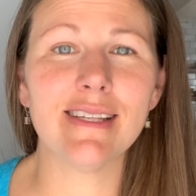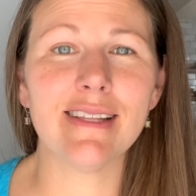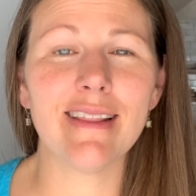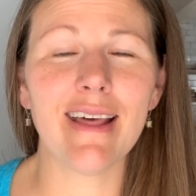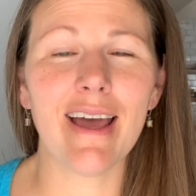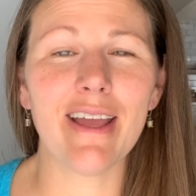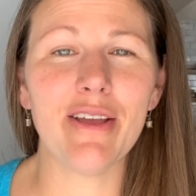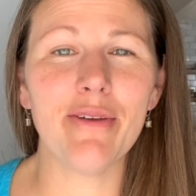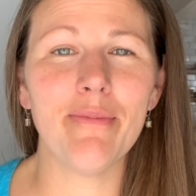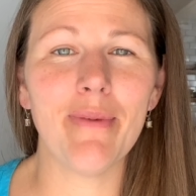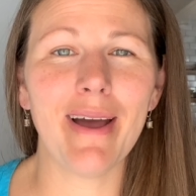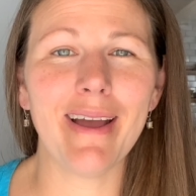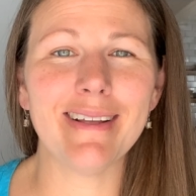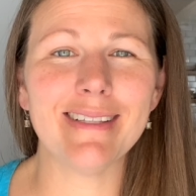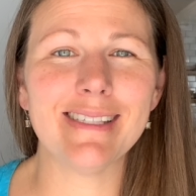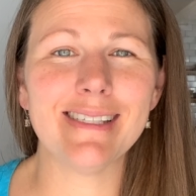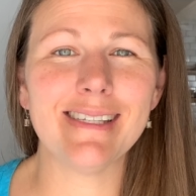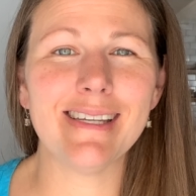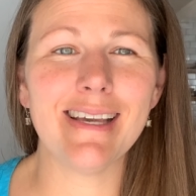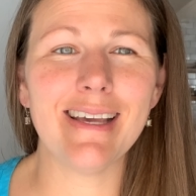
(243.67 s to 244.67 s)
that you
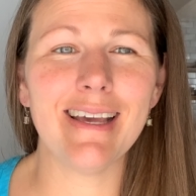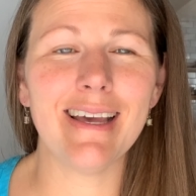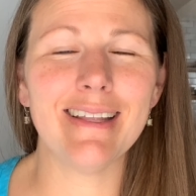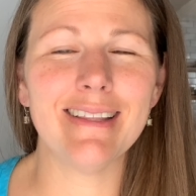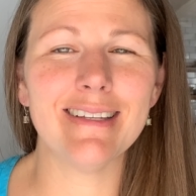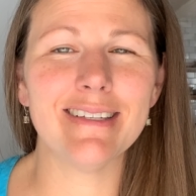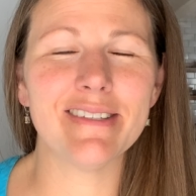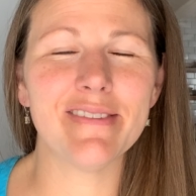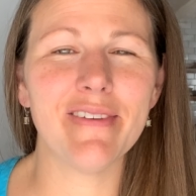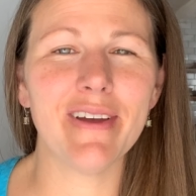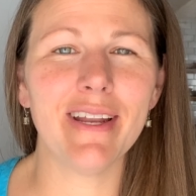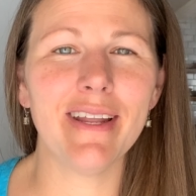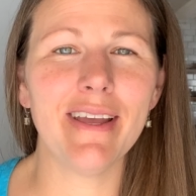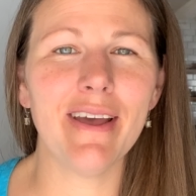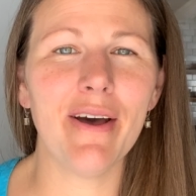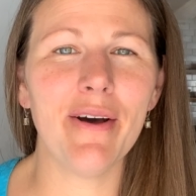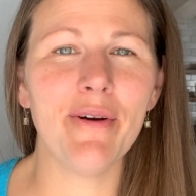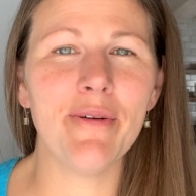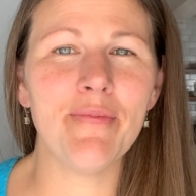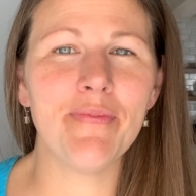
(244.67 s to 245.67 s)
might see in this
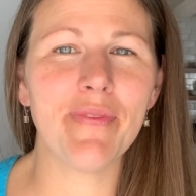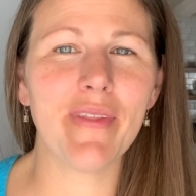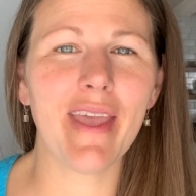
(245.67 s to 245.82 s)
video.